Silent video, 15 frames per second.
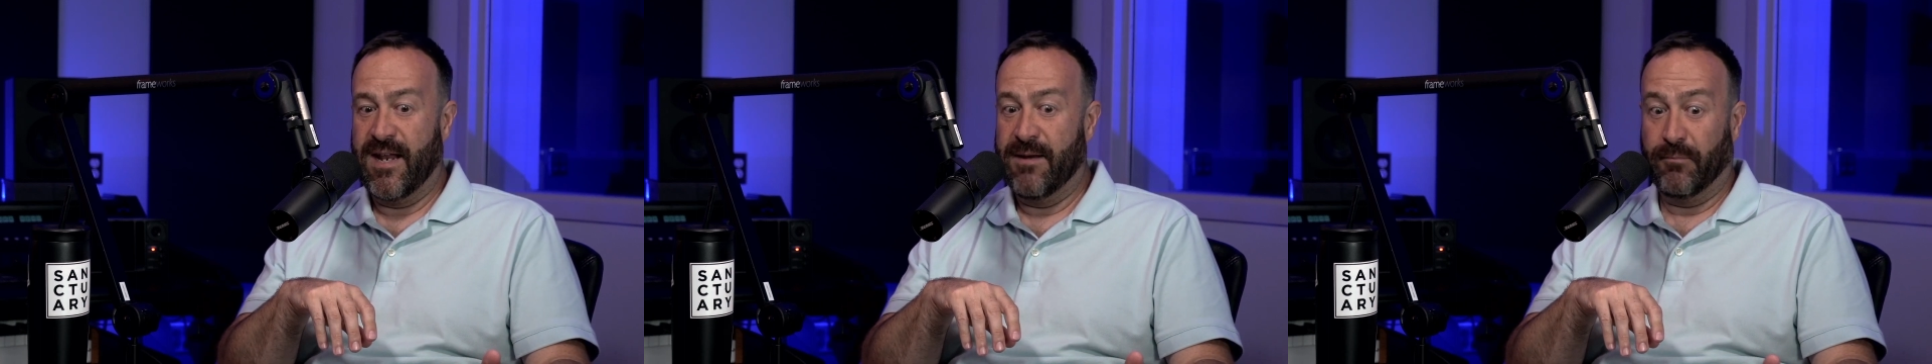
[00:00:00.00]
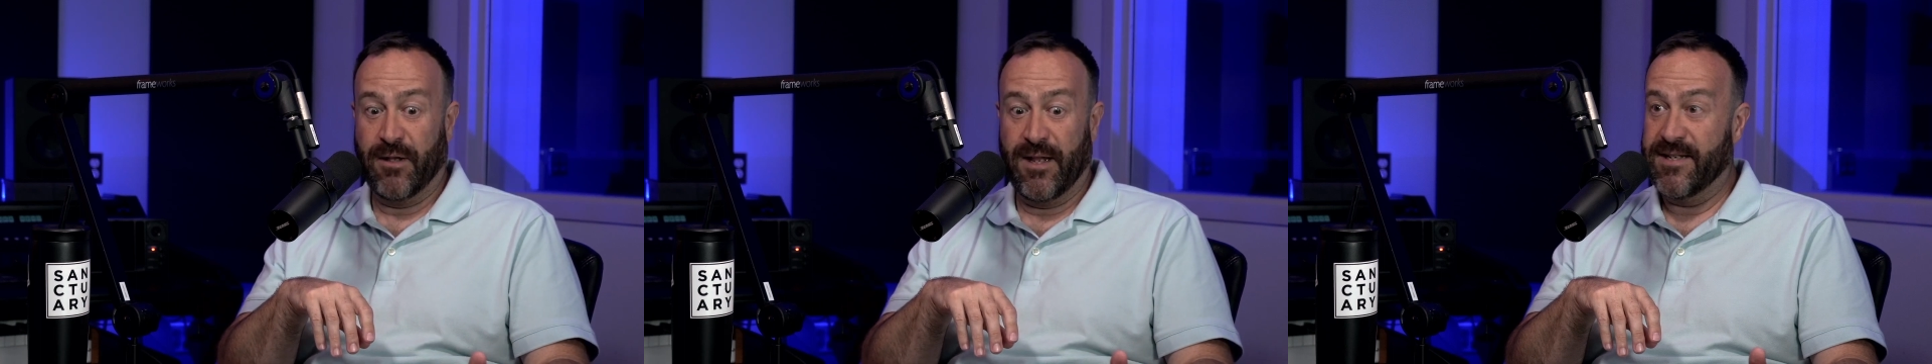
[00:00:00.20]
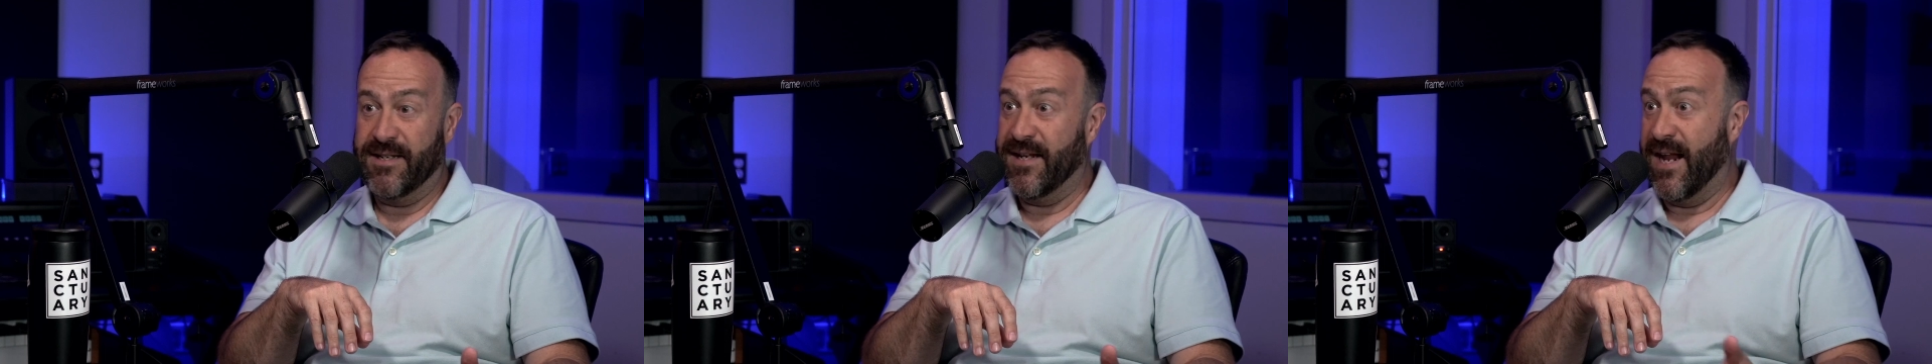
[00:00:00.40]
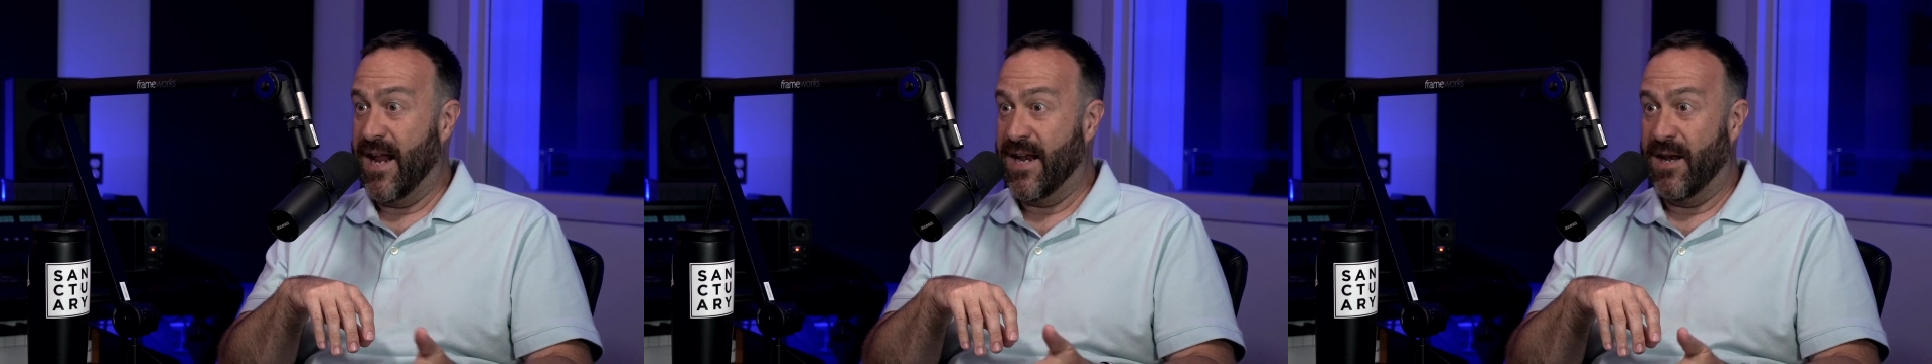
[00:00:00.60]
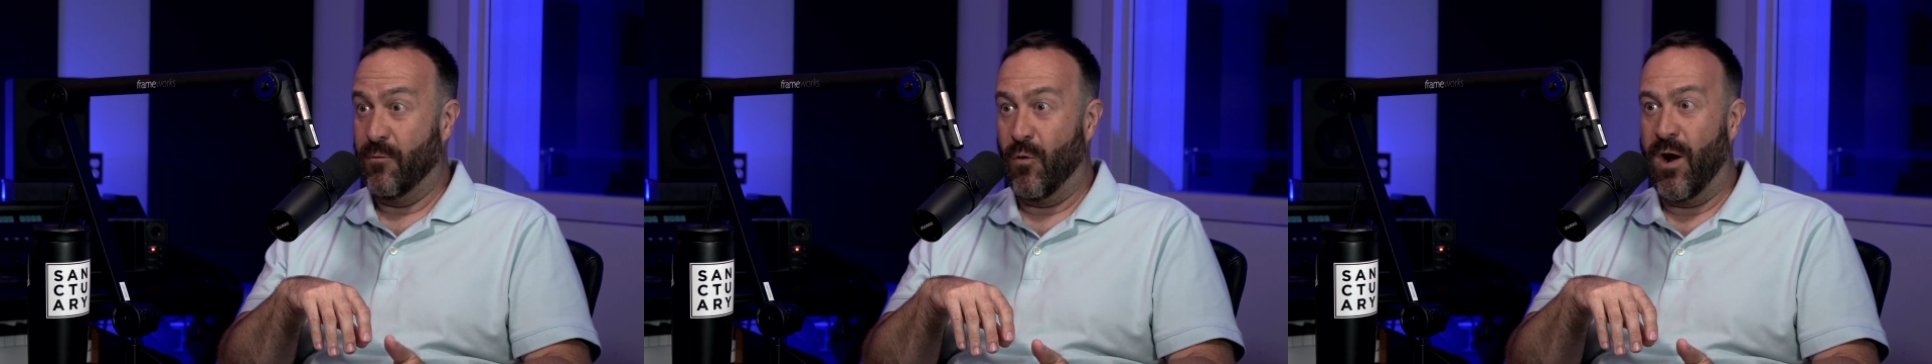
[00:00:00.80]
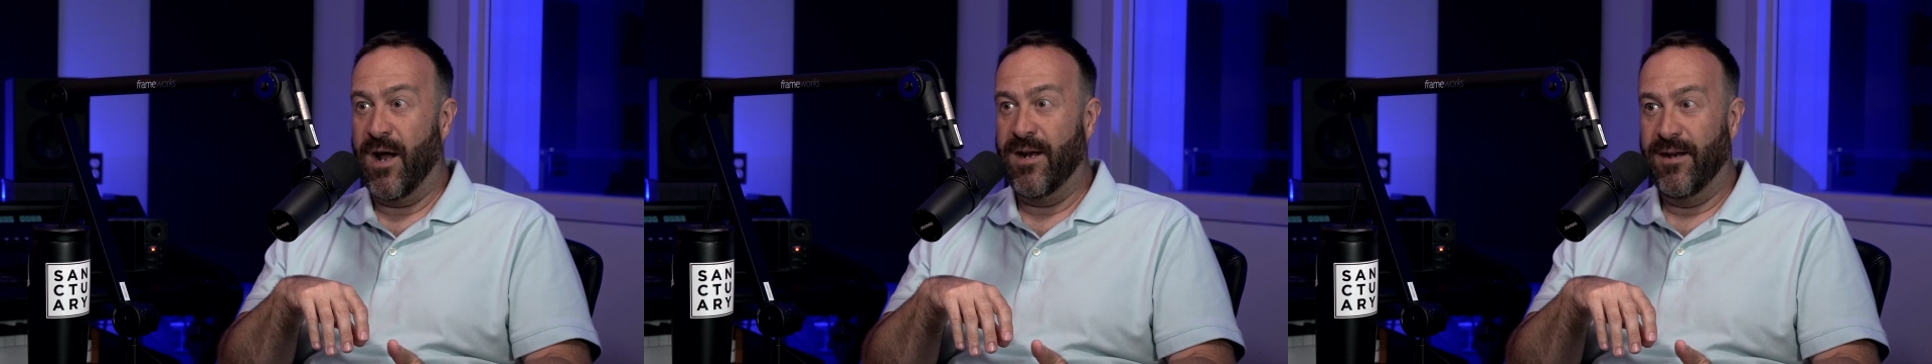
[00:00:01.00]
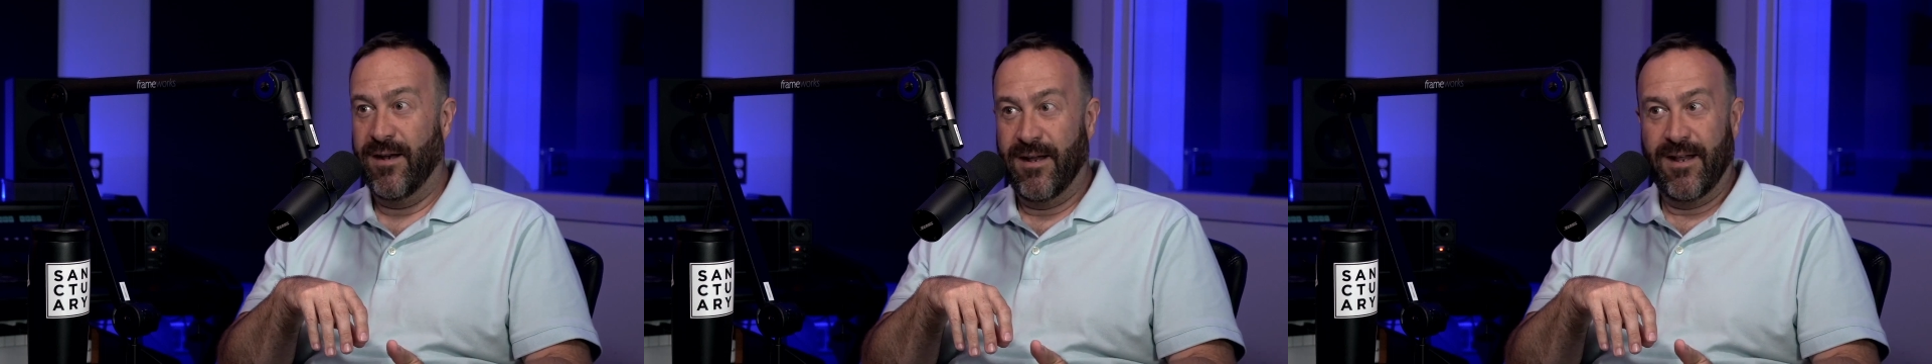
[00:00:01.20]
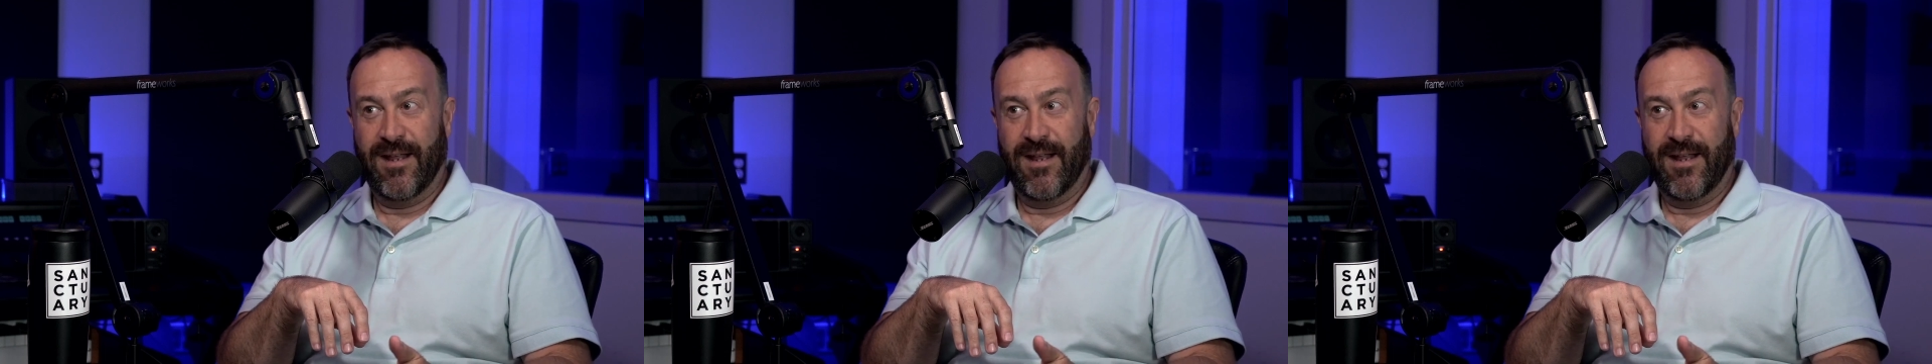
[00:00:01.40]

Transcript: in plenty and in want.